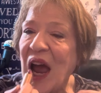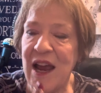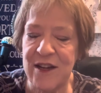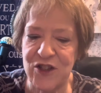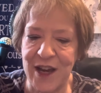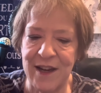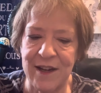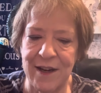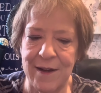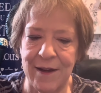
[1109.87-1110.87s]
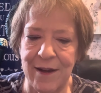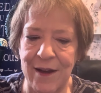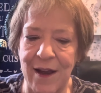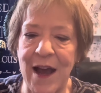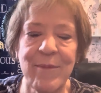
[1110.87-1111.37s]
And she had it.
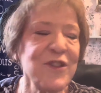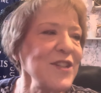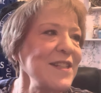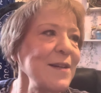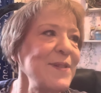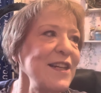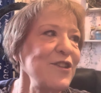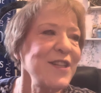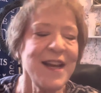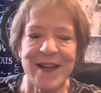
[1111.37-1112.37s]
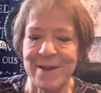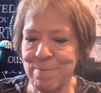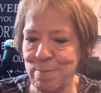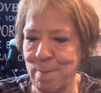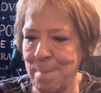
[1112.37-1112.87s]
I'm just upstairs, hon.
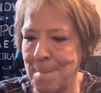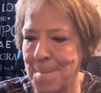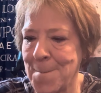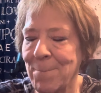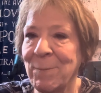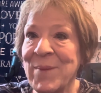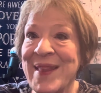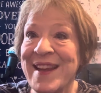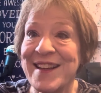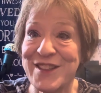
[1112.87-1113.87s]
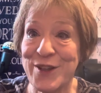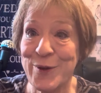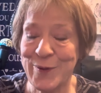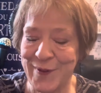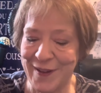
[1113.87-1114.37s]

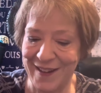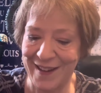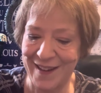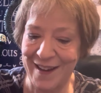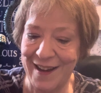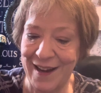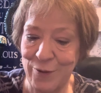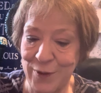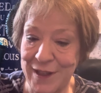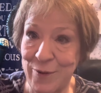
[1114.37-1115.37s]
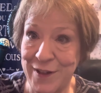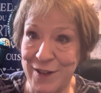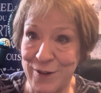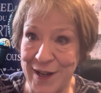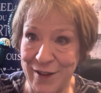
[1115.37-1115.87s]
So I really want to
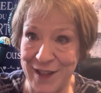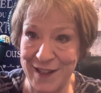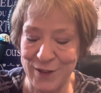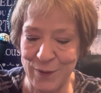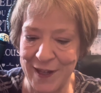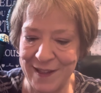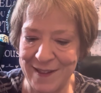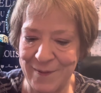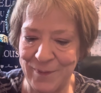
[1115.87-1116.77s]
know how things went.